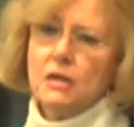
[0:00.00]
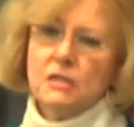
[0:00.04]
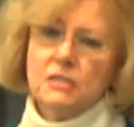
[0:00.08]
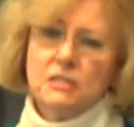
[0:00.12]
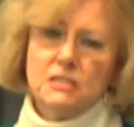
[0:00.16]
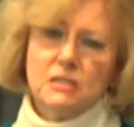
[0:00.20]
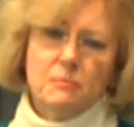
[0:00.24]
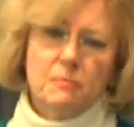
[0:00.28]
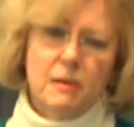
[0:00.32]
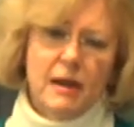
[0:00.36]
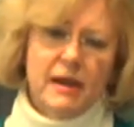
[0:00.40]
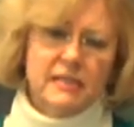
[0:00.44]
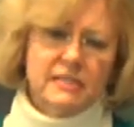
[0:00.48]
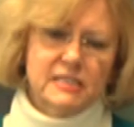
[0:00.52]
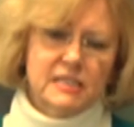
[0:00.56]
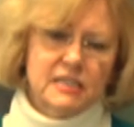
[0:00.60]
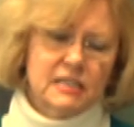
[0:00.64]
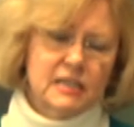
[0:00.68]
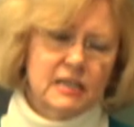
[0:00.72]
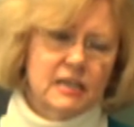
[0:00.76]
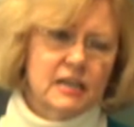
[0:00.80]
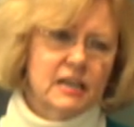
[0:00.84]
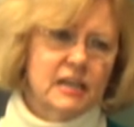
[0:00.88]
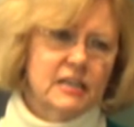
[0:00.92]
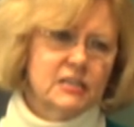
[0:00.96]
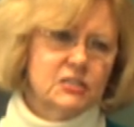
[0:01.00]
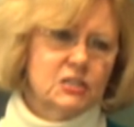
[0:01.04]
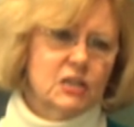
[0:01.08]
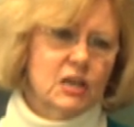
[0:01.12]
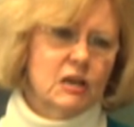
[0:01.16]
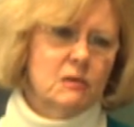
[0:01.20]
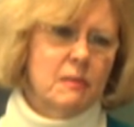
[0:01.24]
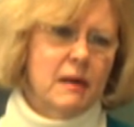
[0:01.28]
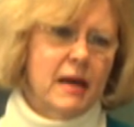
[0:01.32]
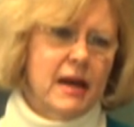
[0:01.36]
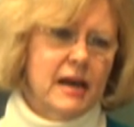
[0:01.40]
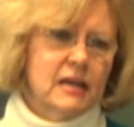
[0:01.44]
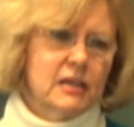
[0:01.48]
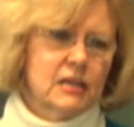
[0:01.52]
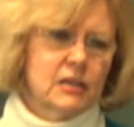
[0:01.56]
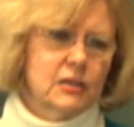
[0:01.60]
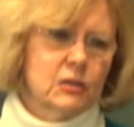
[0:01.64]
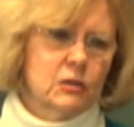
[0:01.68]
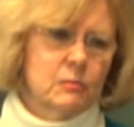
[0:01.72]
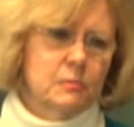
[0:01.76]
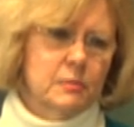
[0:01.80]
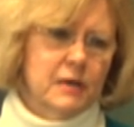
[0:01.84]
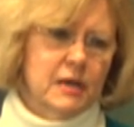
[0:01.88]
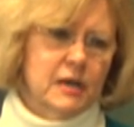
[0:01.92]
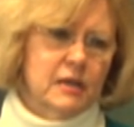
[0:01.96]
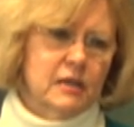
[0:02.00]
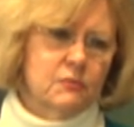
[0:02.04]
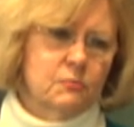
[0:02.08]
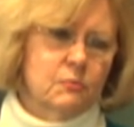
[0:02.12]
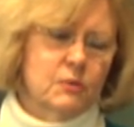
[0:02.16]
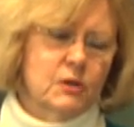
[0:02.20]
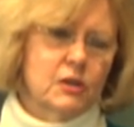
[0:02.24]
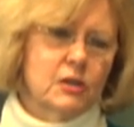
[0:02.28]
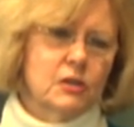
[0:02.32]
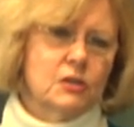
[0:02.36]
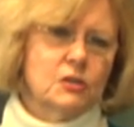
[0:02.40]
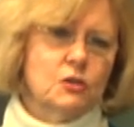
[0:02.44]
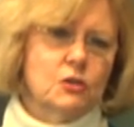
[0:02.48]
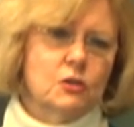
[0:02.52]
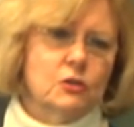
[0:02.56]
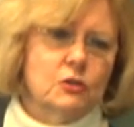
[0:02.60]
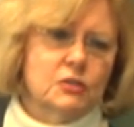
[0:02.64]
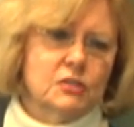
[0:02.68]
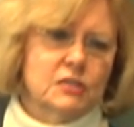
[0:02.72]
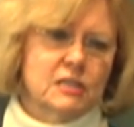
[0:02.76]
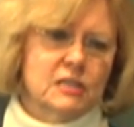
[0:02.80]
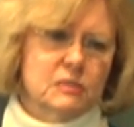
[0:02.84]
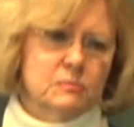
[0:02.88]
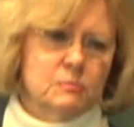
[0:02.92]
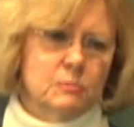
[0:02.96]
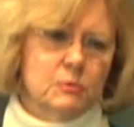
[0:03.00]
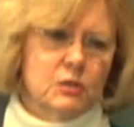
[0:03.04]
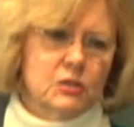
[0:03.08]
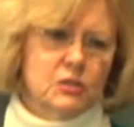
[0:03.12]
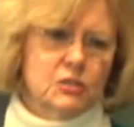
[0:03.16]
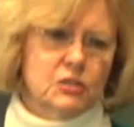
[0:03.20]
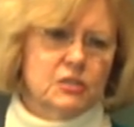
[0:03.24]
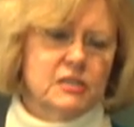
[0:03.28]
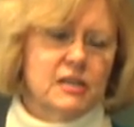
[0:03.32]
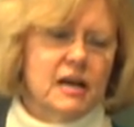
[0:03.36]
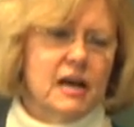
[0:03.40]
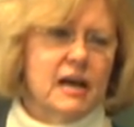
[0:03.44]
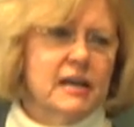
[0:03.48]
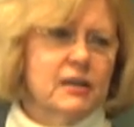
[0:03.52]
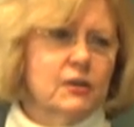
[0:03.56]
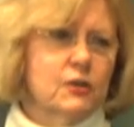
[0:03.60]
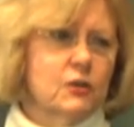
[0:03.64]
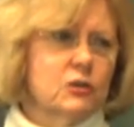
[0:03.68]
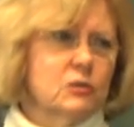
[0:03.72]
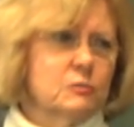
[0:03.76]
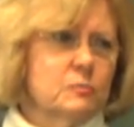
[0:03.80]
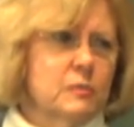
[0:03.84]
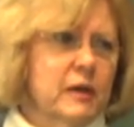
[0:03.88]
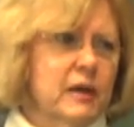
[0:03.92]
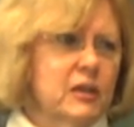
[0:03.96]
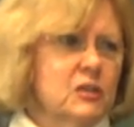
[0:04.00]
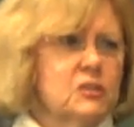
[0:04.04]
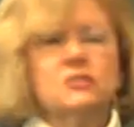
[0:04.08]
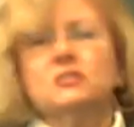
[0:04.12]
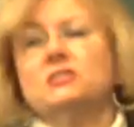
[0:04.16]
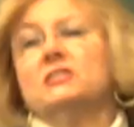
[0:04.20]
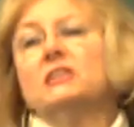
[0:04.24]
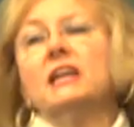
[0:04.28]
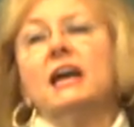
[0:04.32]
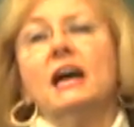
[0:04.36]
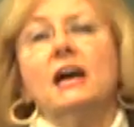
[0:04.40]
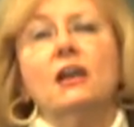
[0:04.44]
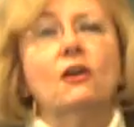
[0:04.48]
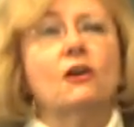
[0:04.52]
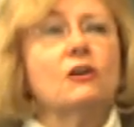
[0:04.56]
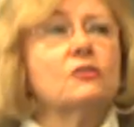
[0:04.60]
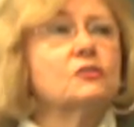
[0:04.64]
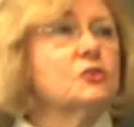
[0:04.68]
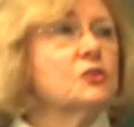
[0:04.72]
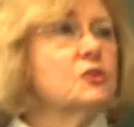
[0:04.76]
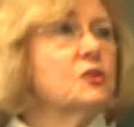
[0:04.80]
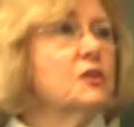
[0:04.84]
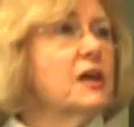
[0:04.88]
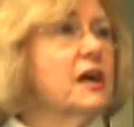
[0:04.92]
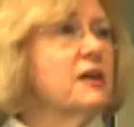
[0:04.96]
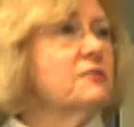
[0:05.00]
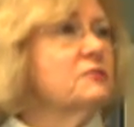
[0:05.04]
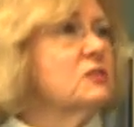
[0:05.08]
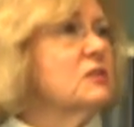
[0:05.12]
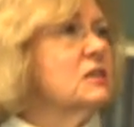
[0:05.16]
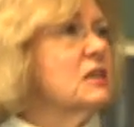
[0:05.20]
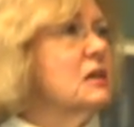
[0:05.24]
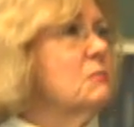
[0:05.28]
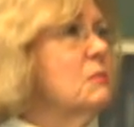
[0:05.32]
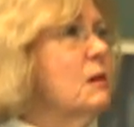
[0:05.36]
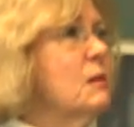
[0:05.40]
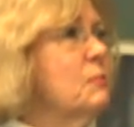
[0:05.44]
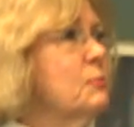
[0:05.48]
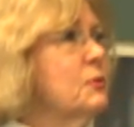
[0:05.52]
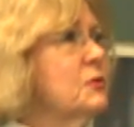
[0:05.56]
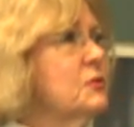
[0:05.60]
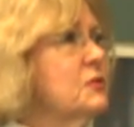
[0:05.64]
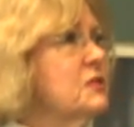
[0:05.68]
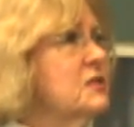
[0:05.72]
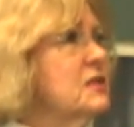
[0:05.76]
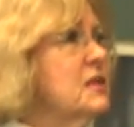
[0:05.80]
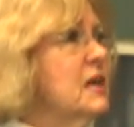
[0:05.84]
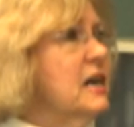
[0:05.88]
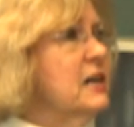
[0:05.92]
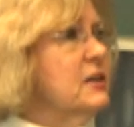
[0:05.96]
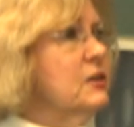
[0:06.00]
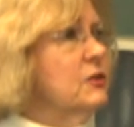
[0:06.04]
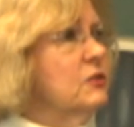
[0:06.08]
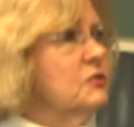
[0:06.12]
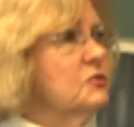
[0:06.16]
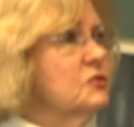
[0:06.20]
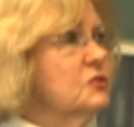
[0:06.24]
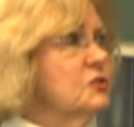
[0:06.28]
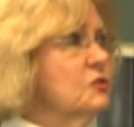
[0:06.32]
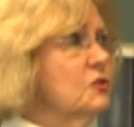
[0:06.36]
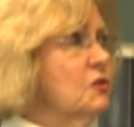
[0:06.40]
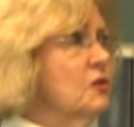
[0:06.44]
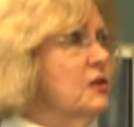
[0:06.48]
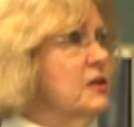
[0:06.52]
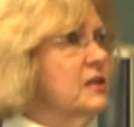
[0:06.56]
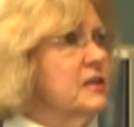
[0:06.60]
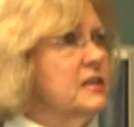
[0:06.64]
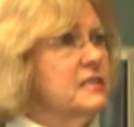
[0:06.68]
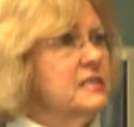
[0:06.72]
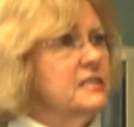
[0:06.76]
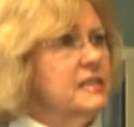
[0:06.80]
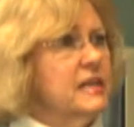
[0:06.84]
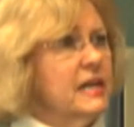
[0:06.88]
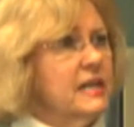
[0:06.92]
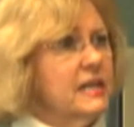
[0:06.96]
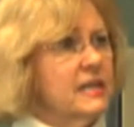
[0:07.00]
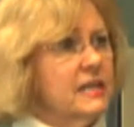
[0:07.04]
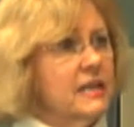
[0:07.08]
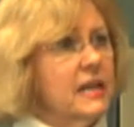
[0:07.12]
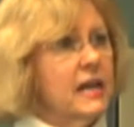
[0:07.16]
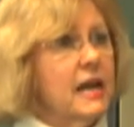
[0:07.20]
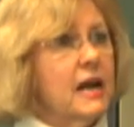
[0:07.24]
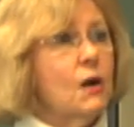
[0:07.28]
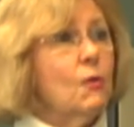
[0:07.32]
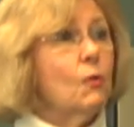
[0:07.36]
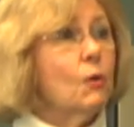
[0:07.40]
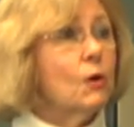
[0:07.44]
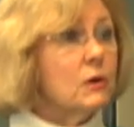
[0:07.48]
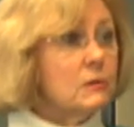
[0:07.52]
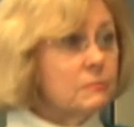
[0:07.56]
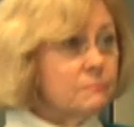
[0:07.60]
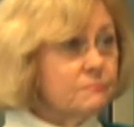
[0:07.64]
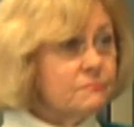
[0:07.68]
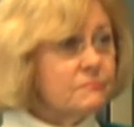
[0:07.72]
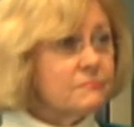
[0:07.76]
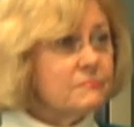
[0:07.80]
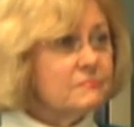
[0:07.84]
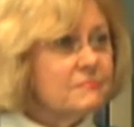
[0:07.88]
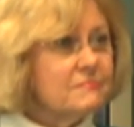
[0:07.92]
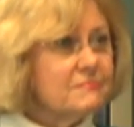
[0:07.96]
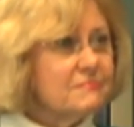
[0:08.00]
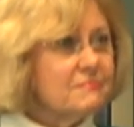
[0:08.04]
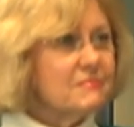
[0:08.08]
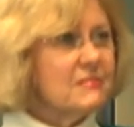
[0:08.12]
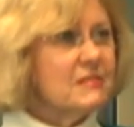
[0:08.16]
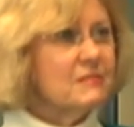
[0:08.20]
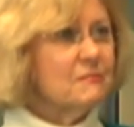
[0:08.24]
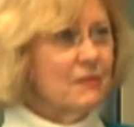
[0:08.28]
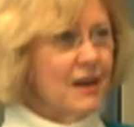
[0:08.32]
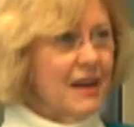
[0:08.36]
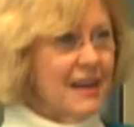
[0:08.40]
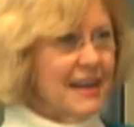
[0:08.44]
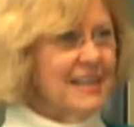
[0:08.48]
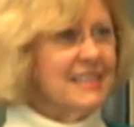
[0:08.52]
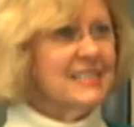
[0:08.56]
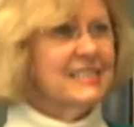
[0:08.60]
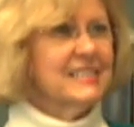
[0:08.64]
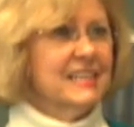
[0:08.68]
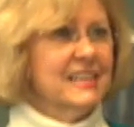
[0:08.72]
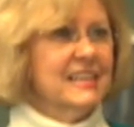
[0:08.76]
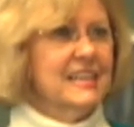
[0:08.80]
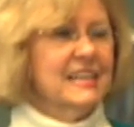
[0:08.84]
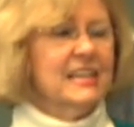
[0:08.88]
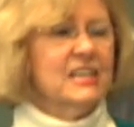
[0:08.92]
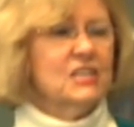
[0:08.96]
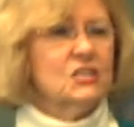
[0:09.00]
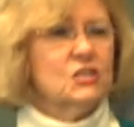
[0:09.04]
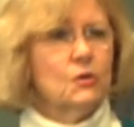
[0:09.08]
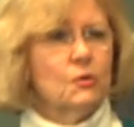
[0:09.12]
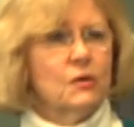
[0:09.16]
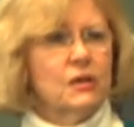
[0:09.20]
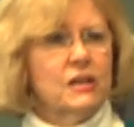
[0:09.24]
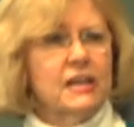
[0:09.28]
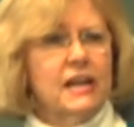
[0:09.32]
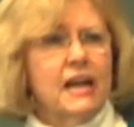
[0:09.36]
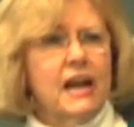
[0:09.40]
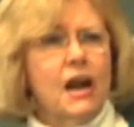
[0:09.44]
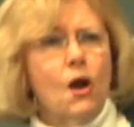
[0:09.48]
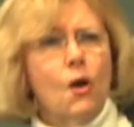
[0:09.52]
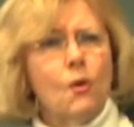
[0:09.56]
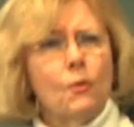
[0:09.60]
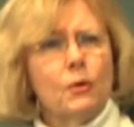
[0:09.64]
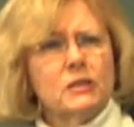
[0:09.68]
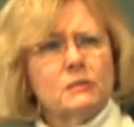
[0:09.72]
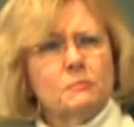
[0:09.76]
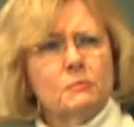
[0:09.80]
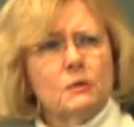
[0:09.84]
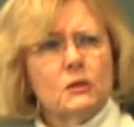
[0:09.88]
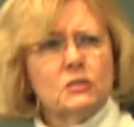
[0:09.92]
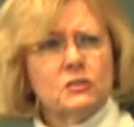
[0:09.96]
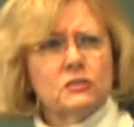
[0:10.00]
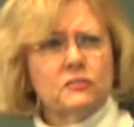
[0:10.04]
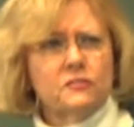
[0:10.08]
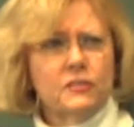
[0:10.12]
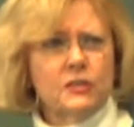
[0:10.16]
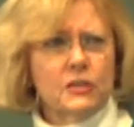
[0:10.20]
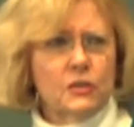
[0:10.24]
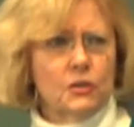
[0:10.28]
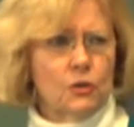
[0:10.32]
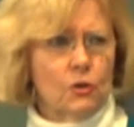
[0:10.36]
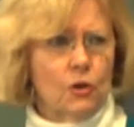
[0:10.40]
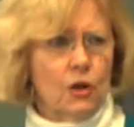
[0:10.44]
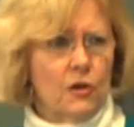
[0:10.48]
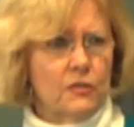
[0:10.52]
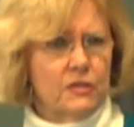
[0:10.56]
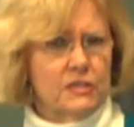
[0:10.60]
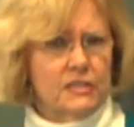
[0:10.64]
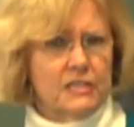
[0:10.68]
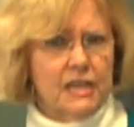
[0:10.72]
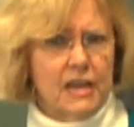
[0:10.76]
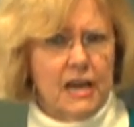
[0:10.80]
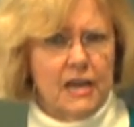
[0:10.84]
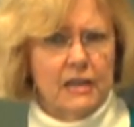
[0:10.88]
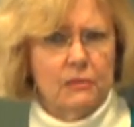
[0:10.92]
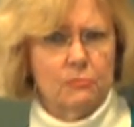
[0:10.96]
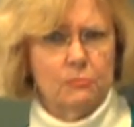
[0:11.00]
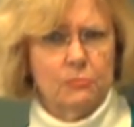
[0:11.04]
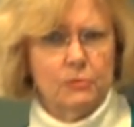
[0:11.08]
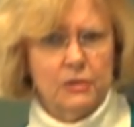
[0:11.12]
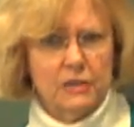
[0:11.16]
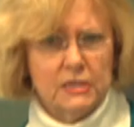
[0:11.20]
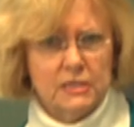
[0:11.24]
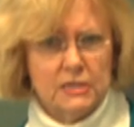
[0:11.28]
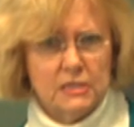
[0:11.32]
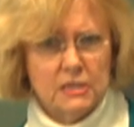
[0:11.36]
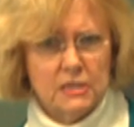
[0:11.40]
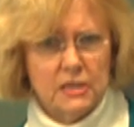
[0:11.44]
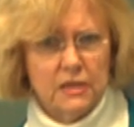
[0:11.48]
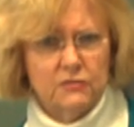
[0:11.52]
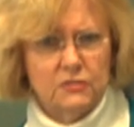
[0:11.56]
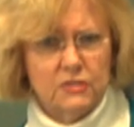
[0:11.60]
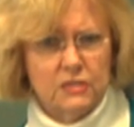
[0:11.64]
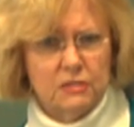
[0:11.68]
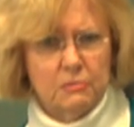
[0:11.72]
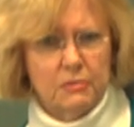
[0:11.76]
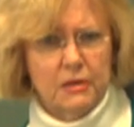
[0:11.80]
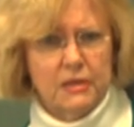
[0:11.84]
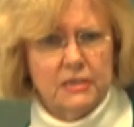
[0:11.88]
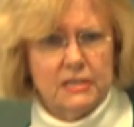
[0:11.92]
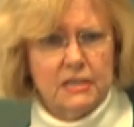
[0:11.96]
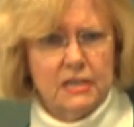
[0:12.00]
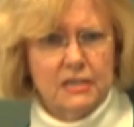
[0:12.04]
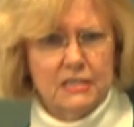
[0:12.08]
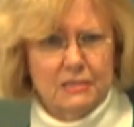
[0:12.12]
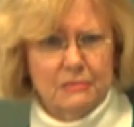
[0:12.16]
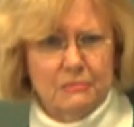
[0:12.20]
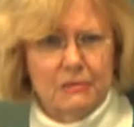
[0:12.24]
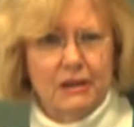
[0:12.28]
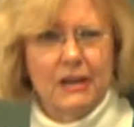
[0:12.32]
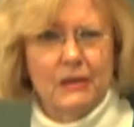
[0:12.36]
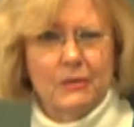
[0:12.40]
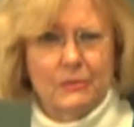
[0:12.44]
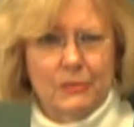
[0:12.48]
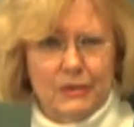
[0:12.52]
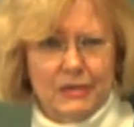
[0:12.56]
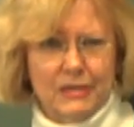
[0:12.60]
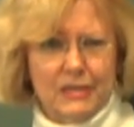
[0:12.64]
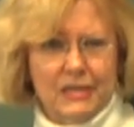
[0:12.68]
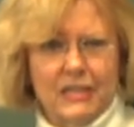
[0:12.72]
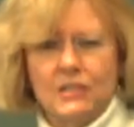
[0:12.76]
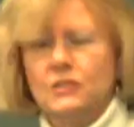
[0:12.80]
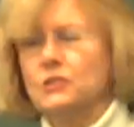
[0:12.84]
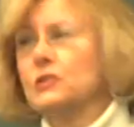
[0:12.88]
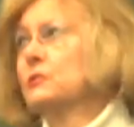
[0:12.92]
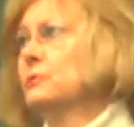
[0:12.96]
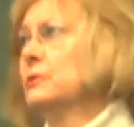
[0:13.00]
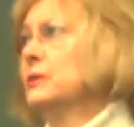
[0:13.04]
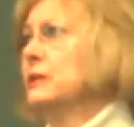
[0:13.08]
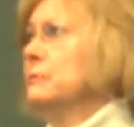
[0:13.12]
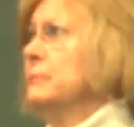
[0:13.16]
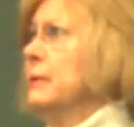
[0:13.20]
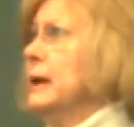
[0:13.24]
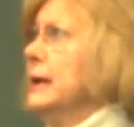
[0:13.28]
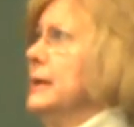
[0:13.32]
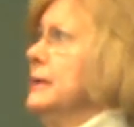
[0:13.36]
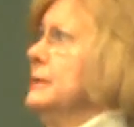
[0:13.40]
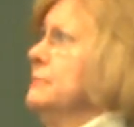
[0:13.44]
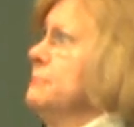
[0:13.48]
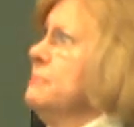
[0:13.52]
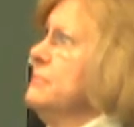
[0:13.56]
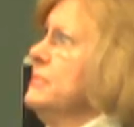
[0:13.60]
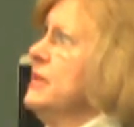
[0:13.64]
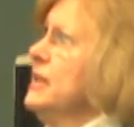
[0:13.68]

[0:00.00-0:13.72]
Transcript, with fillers: So basically, let's go back a little bit. If we're going to use this book to diagnose patients, and how long do you have to come up with a diagnosis on an intake? An hour, right? And so in an hour, we're supposed to figure all this out and put, give somebody, tell somebody what they're doing, right?